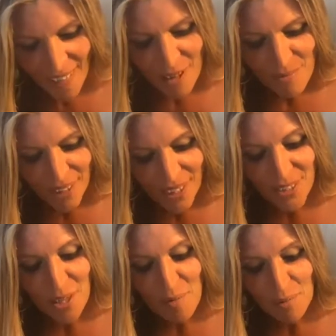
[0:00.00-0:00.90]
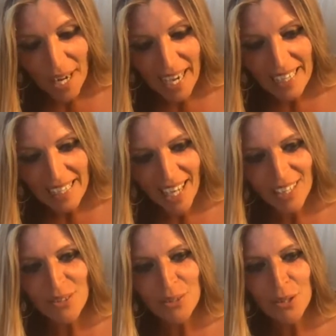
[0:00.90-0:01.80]
Because the brain
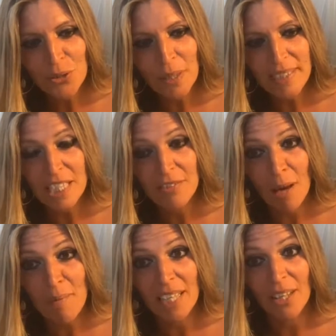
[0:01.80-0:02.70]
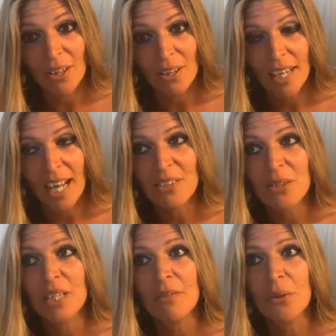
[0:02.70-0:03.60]
likes to go to what is familiar. And
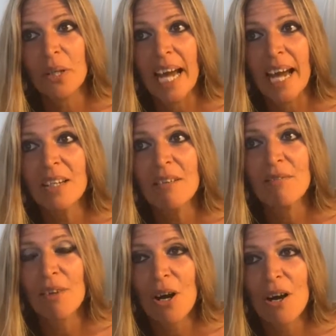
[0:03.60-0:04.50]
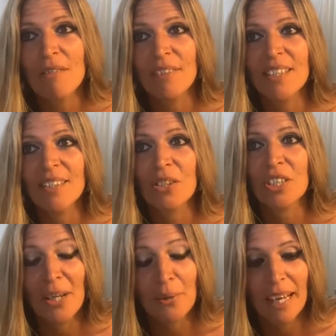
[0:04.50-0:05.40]
so if your kind of love in your
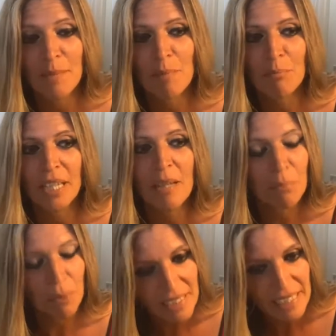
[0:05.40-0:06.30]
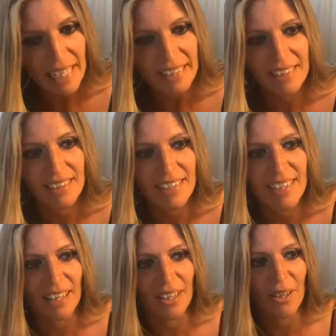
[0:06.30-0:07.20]
childhood has been imprinted that it is
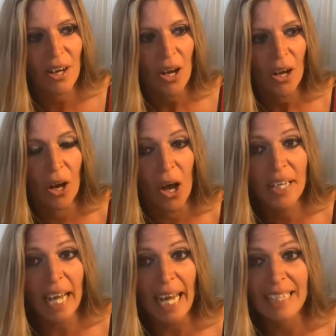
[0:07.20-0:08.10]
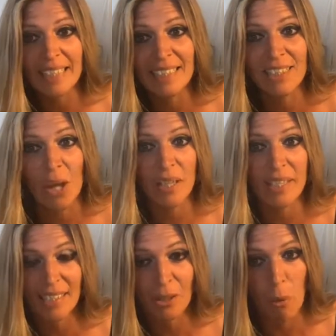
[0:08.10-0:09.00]
like a unhealthy,
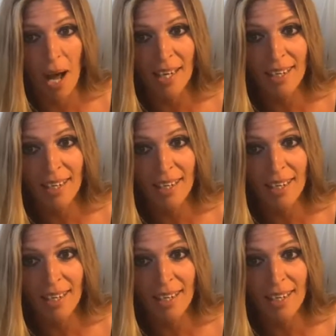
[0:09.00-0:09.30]
toxic one,